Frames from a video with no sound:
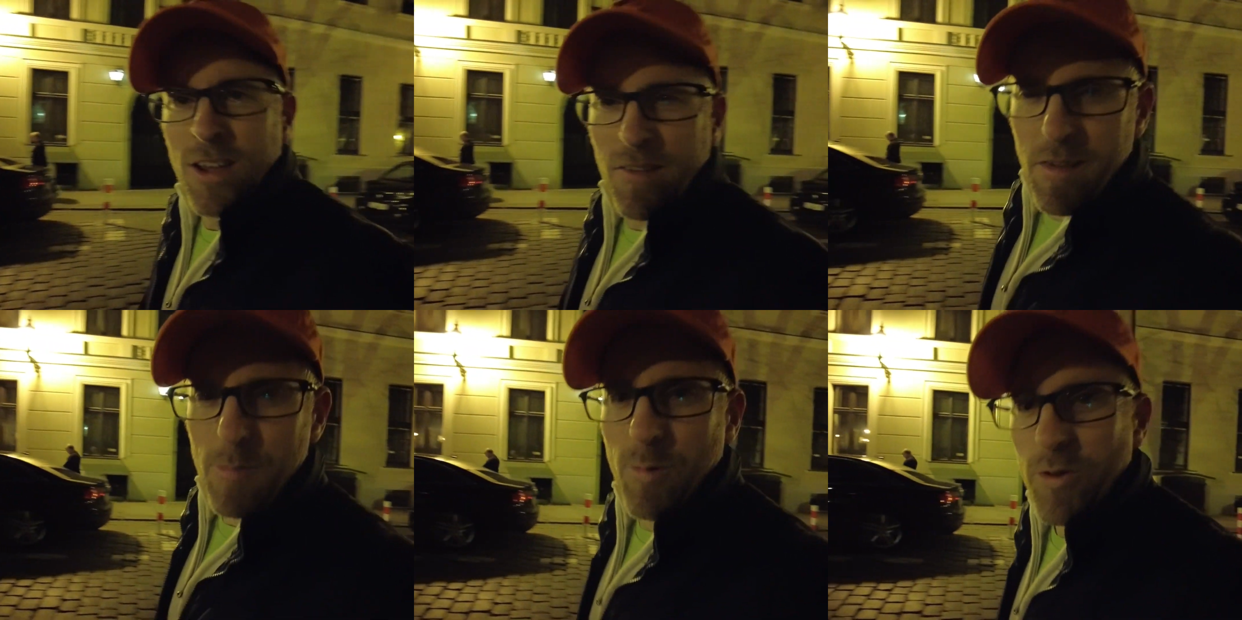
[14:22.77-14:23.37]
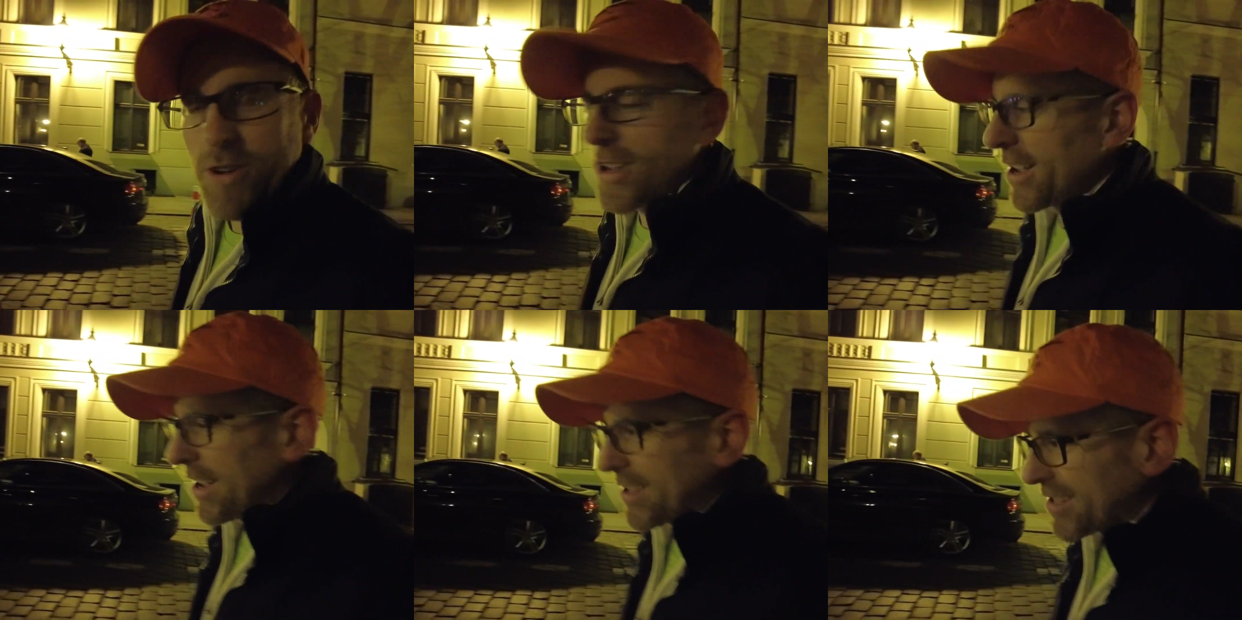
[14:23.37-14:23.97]
February
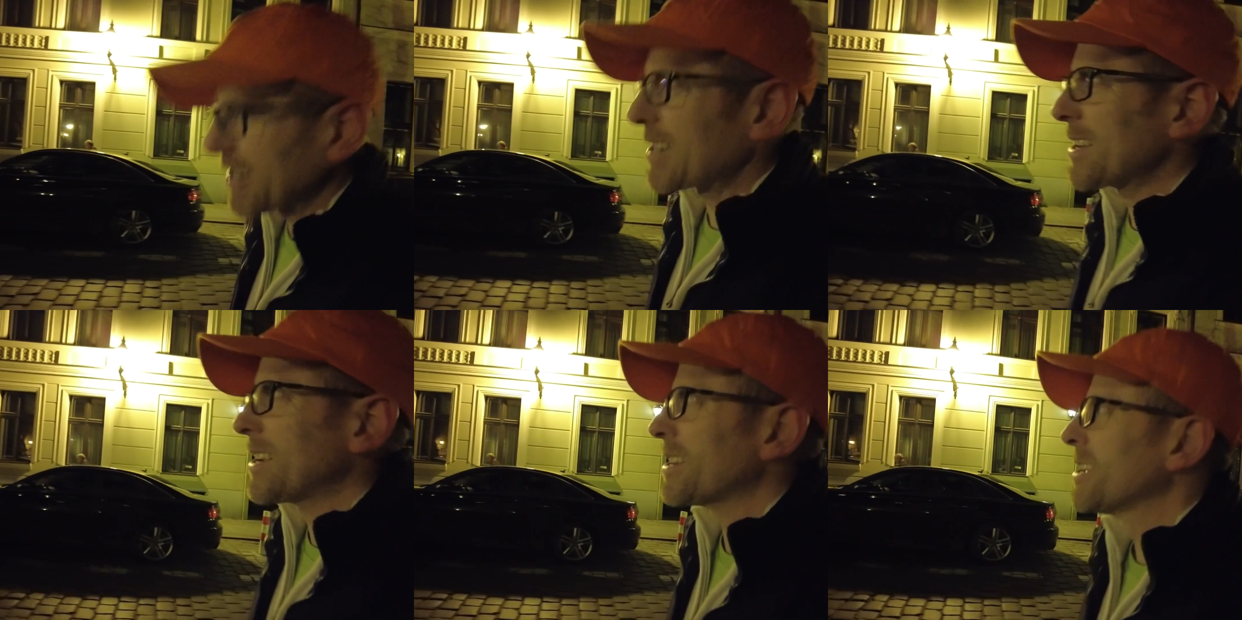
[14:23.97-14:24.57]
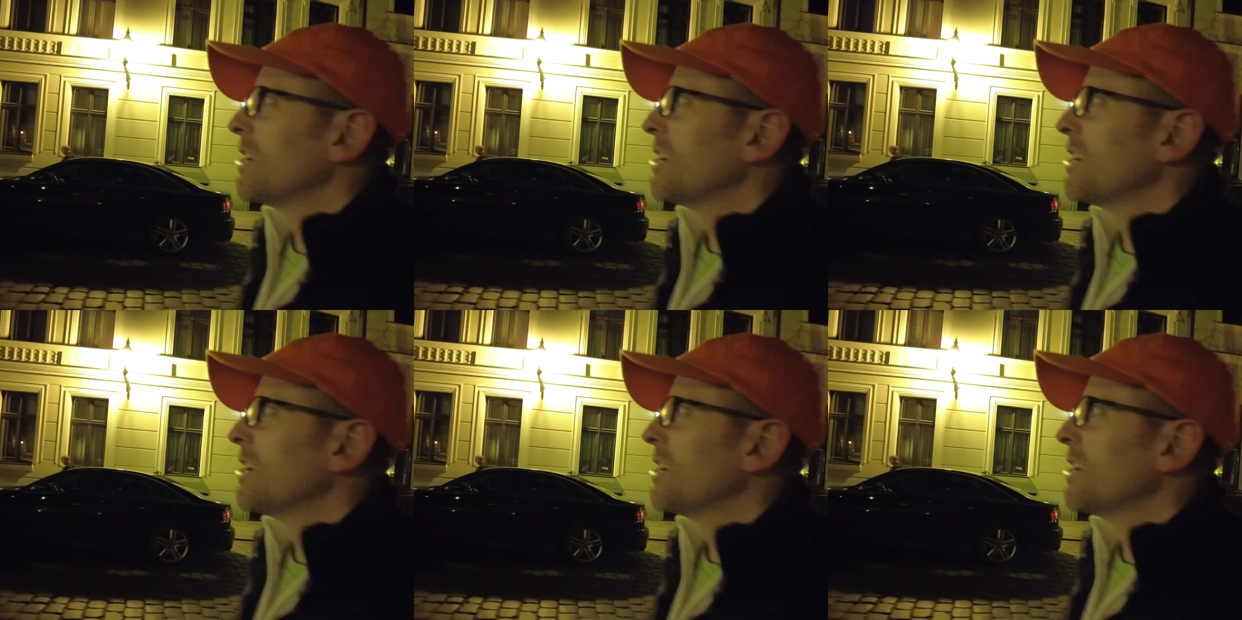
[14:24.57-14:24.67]
and Sunday night.